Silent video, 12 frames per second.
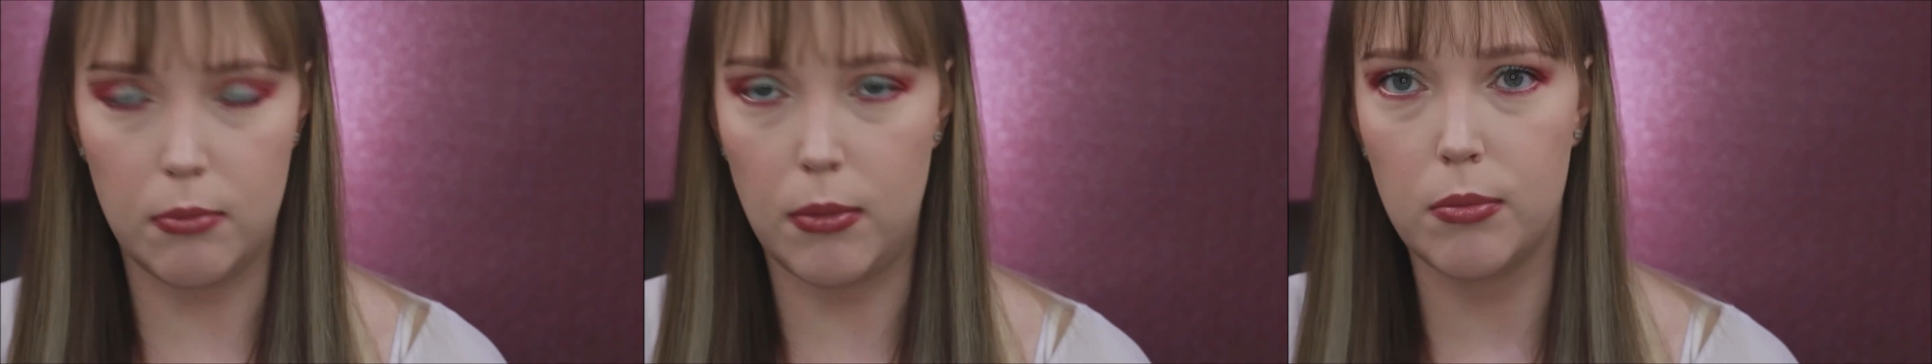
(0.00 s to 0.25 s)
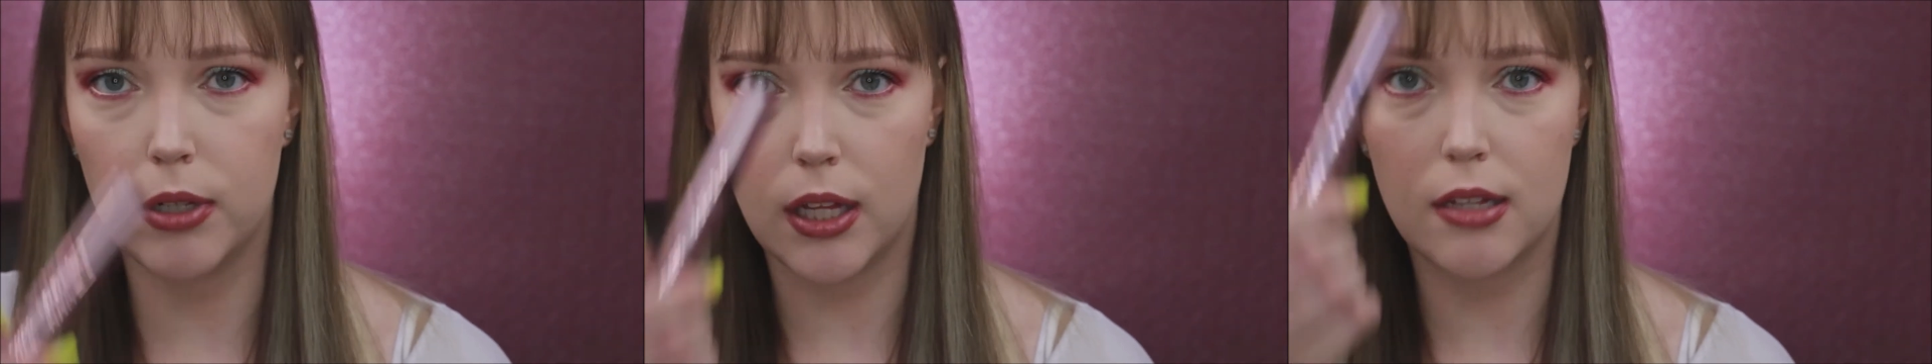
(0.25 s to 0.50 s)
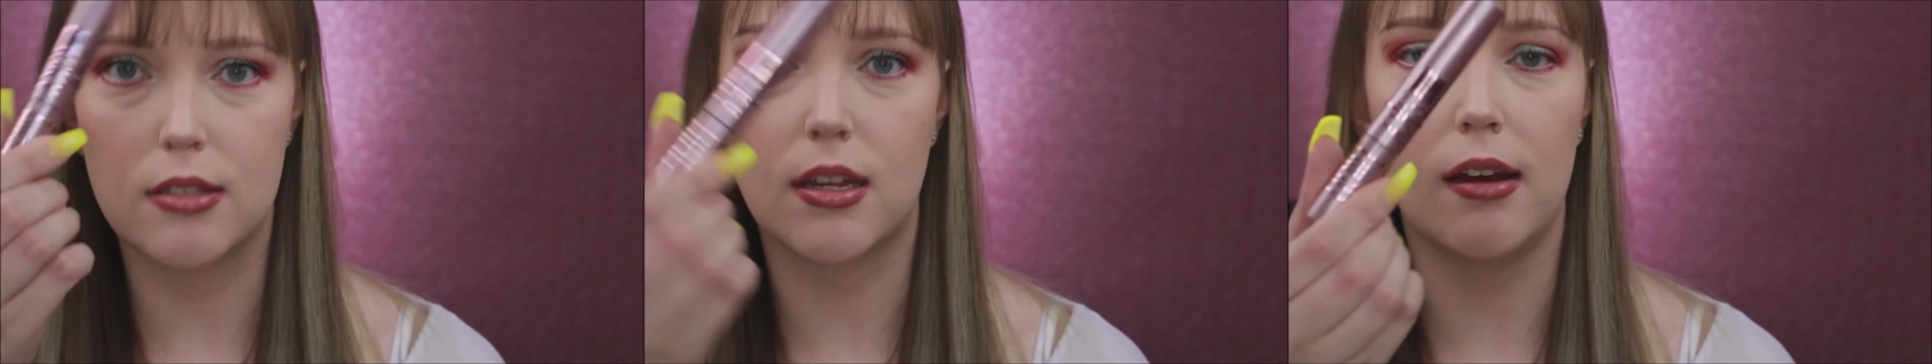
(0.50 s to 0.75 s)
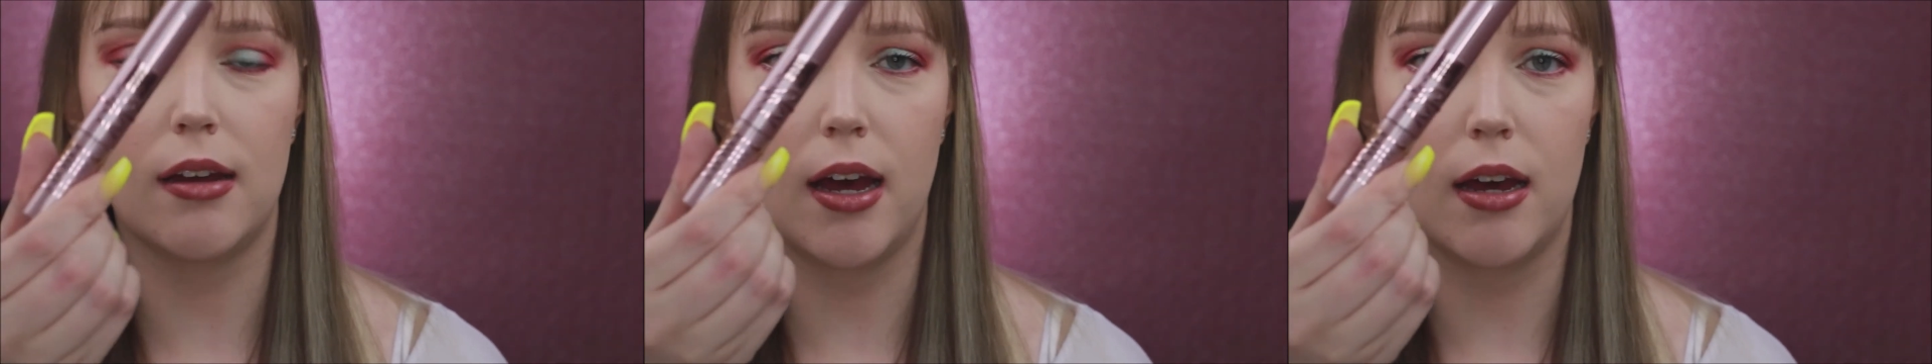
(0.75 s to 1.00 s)
Maybelline
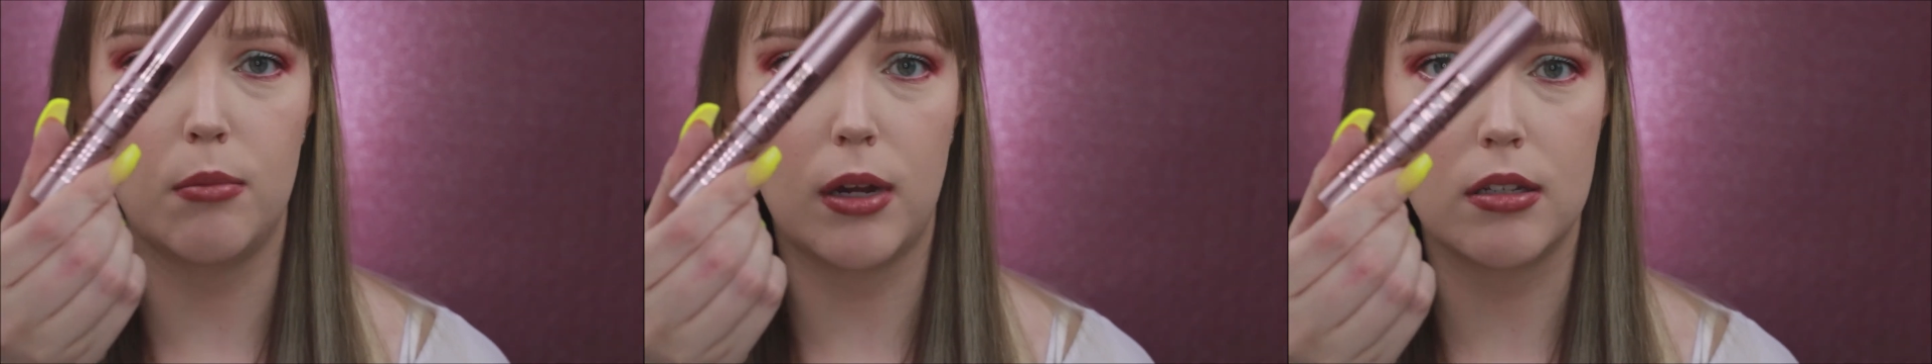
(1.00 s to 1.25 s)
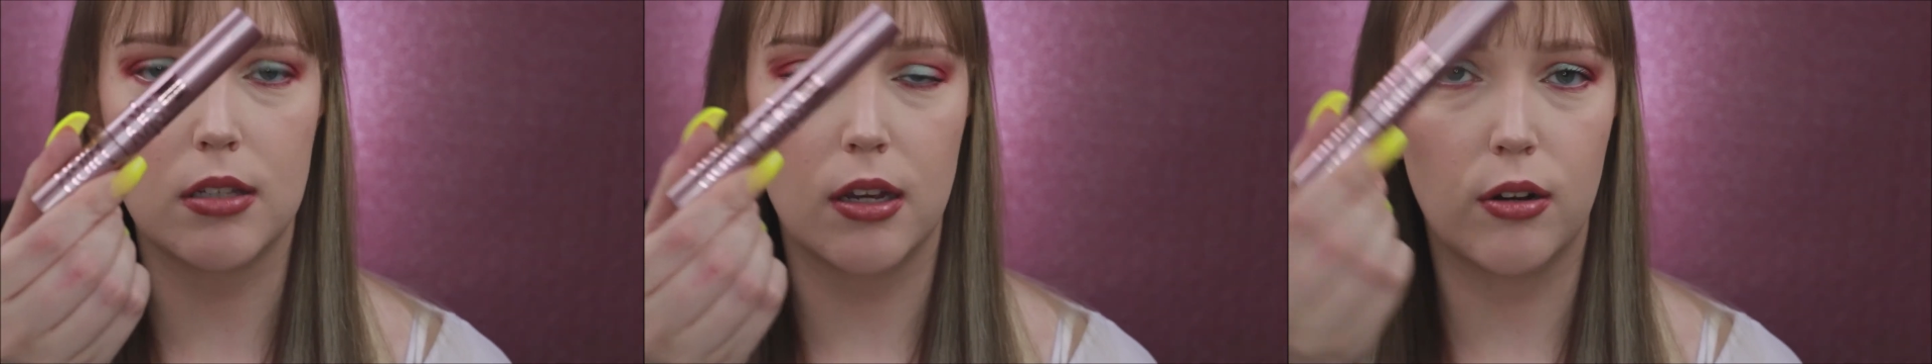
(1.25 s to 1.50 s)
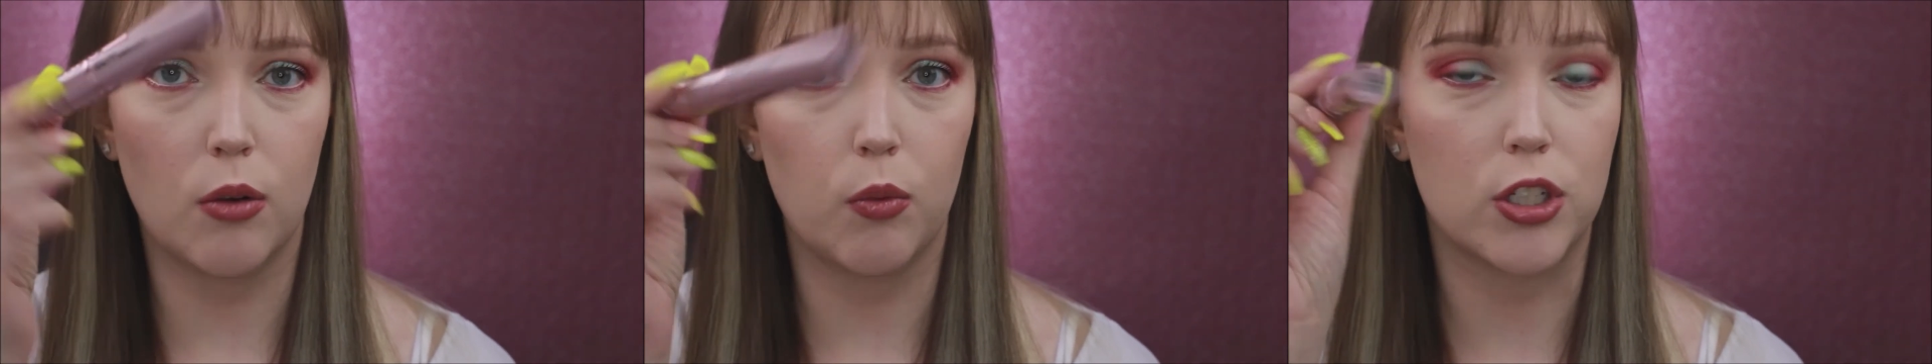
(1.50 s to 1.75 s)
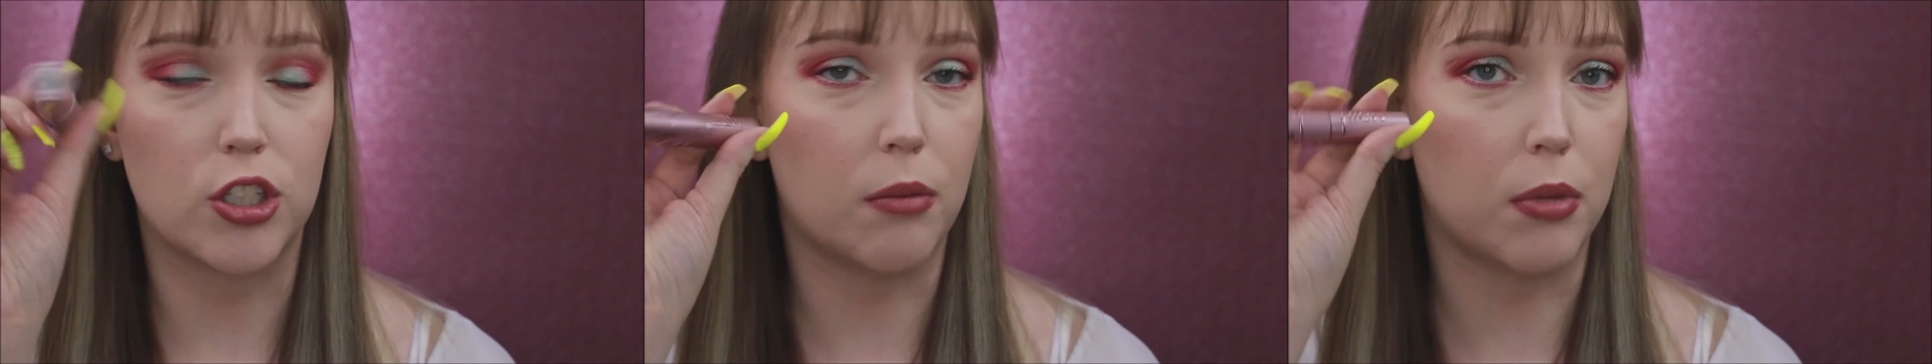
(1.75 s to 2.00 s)
Sky High mascara,
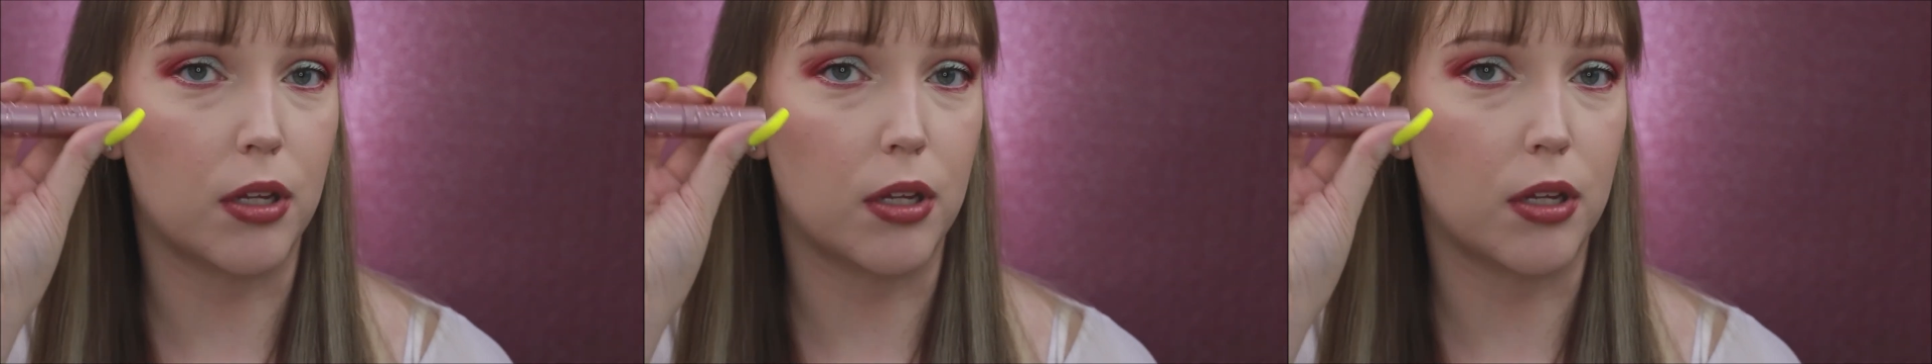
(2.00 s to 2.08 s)
which I've